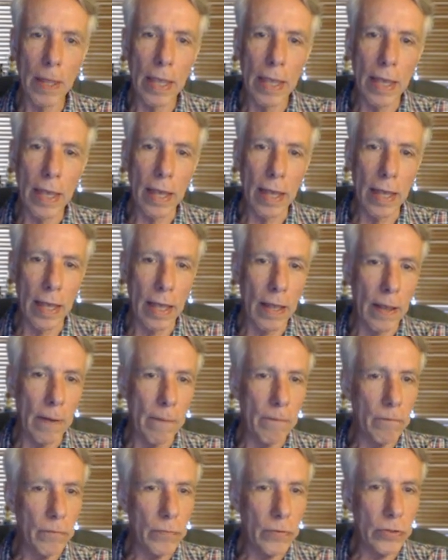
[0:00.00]

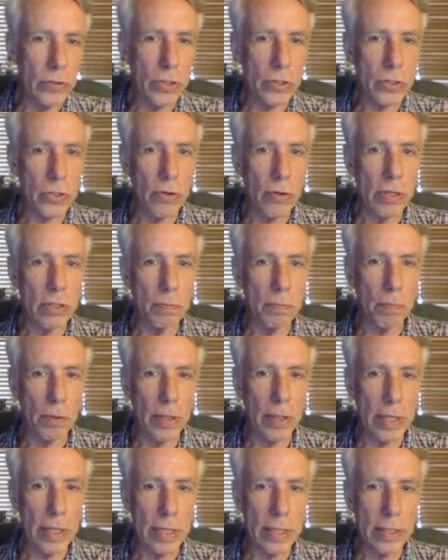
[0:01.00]
Um, you're just going to
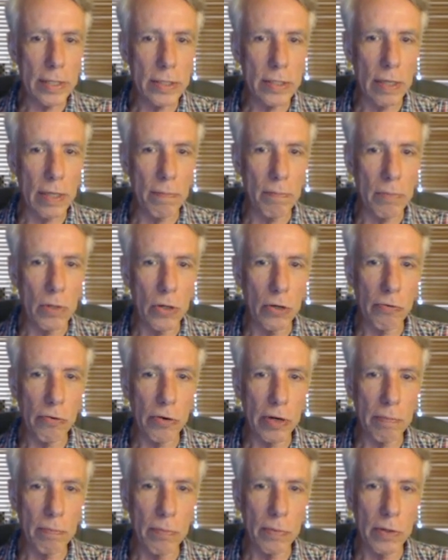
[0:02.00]
play some
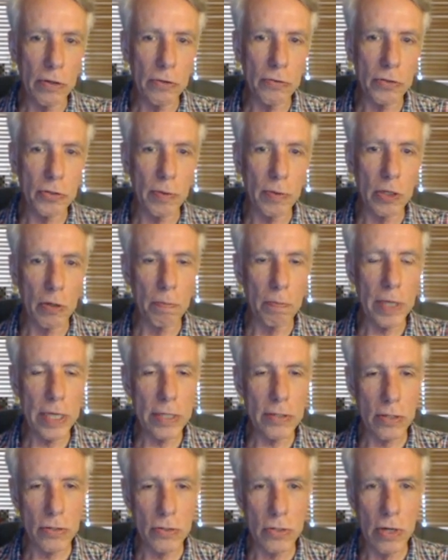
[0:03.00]
maneuvering moves with your
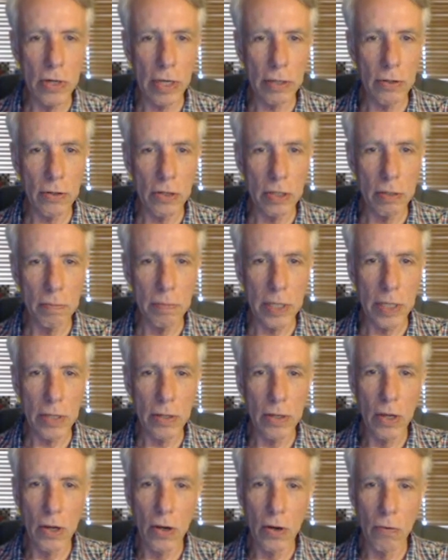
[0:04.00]
pieces. You're not going to be
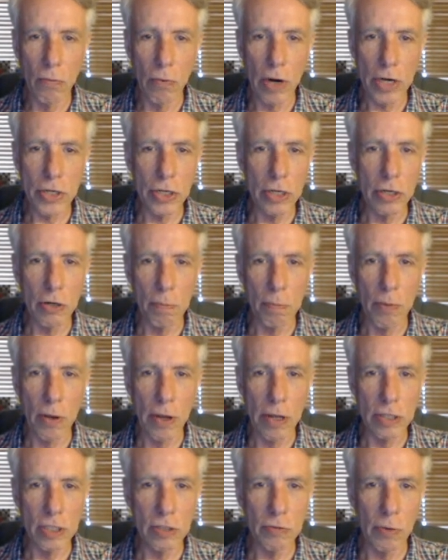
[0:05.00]
rushing your
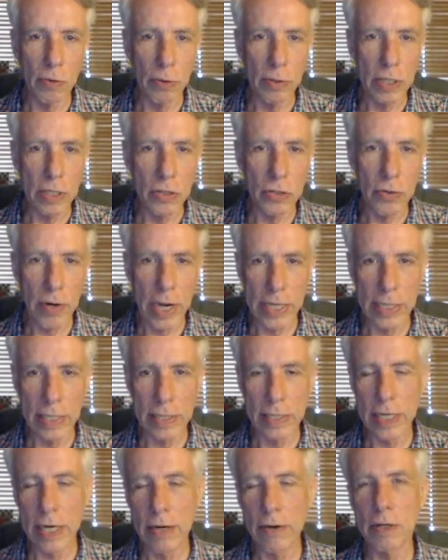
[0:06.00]
pawns forward and trying to
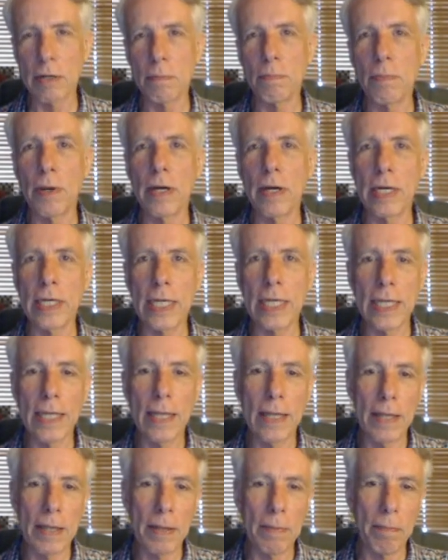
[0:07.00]
tear it apart,
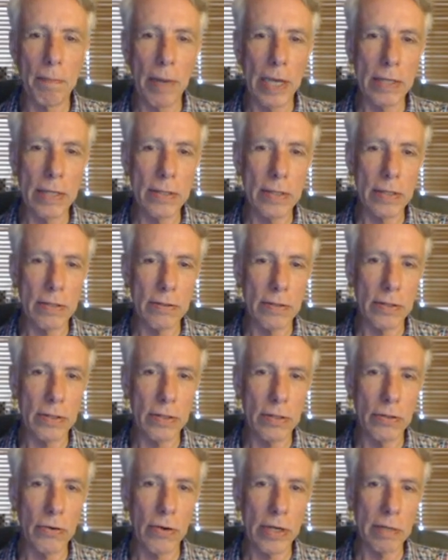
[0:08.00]
but you're,
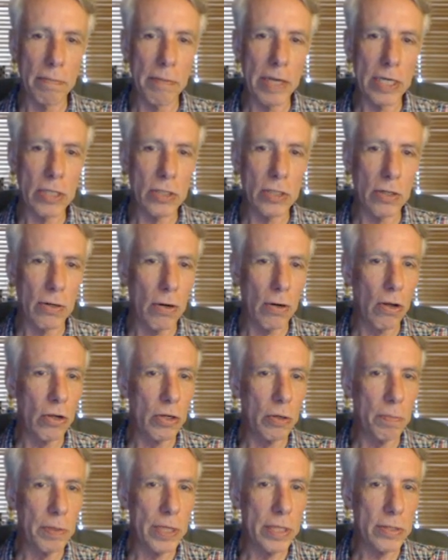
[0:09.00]
you're going to make sure all
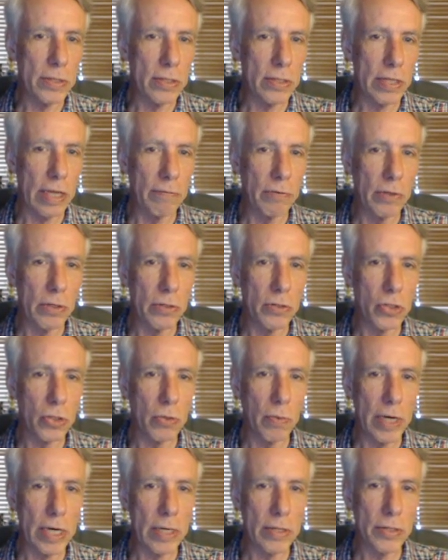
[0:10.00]
your pieces have good
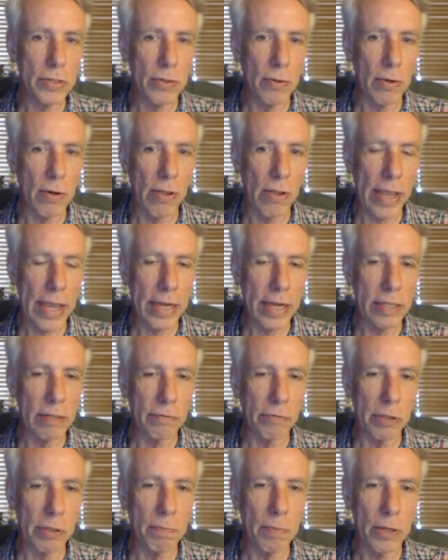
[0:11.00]
squares, they're all
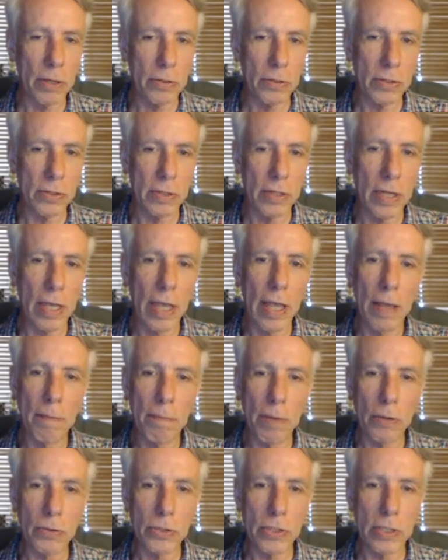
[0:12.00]
actively post,
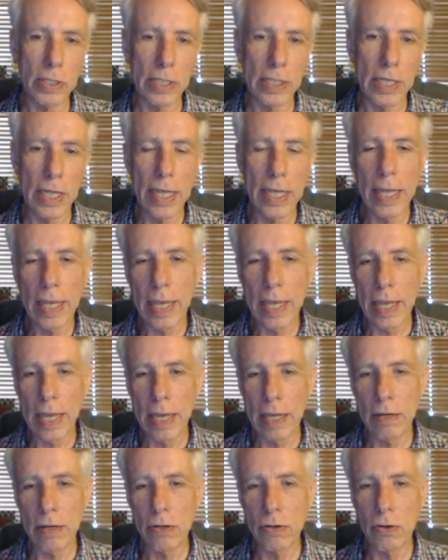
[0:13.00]
posted,
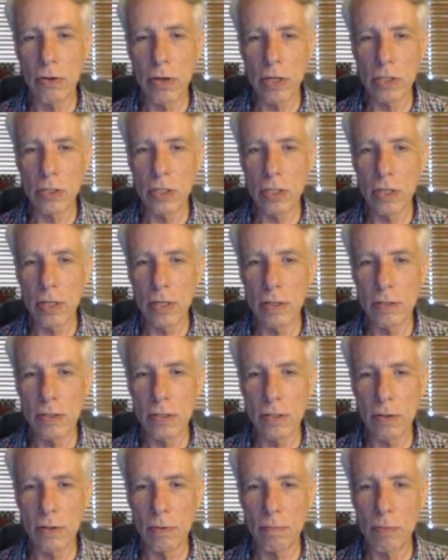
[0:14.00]
and you're going to,
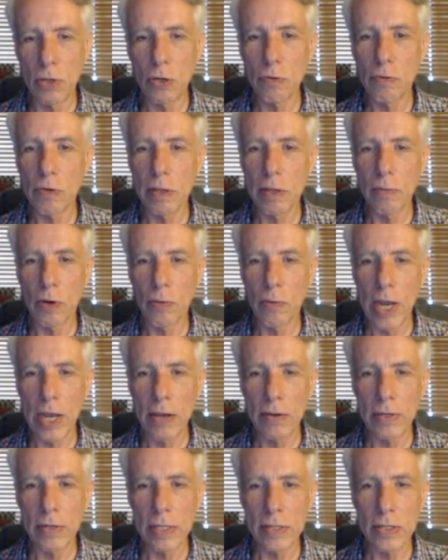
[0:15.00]
to maneuver them
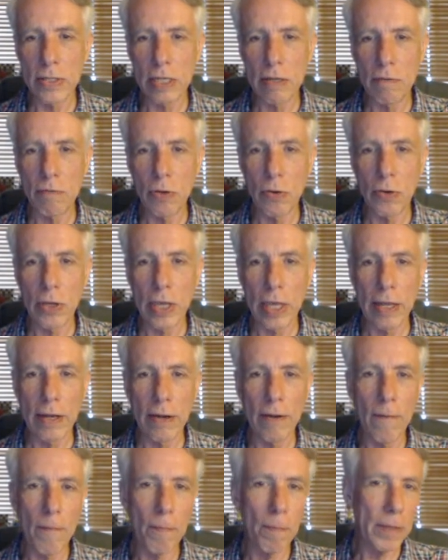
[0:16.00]
around and see if you can
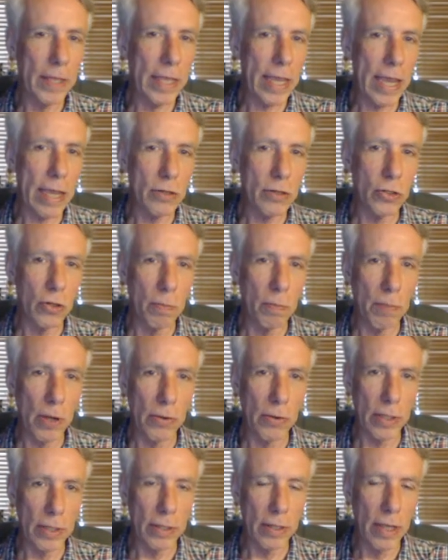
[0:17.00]
catch your
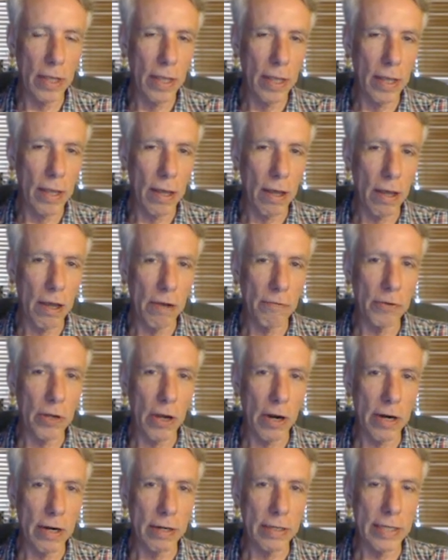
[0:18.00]
opponent off
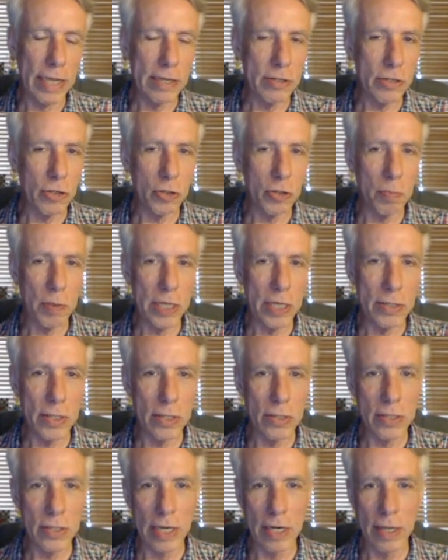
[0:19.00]
guard, catch his
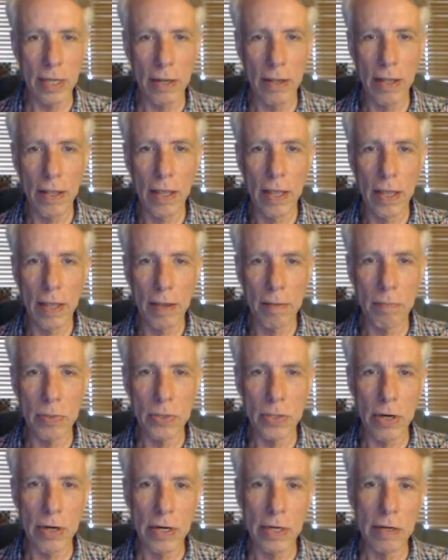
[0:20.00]
pieces in a
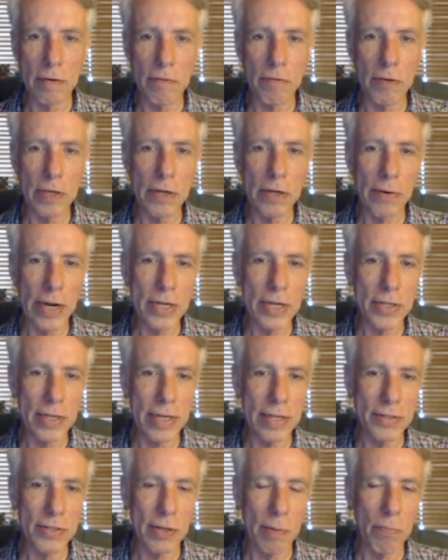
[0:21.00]
bizarre configuration
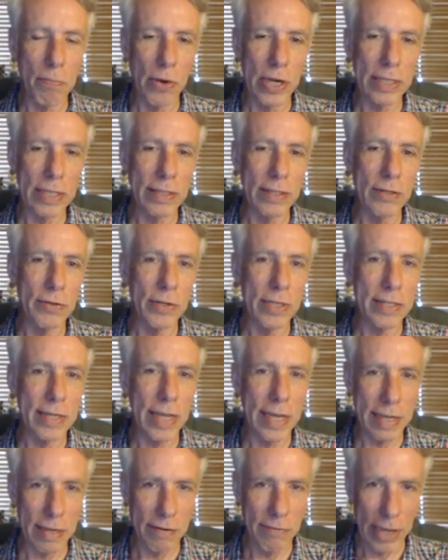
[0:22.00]
at some point that you can
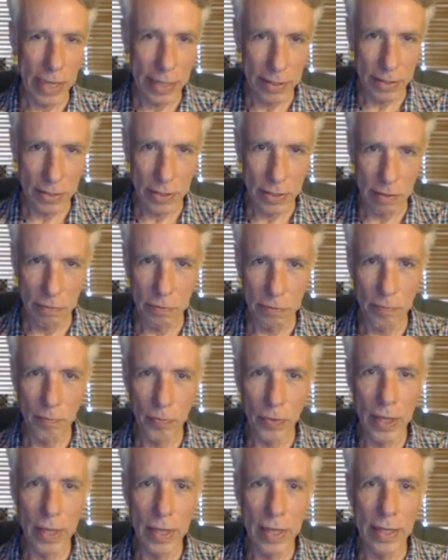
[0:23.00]
take advantage of,
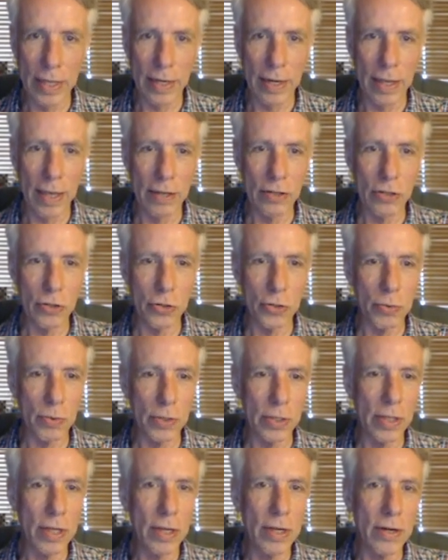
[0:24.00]
an
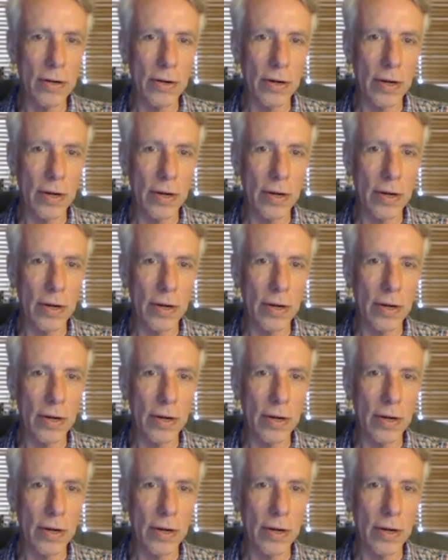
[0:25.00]
unusual or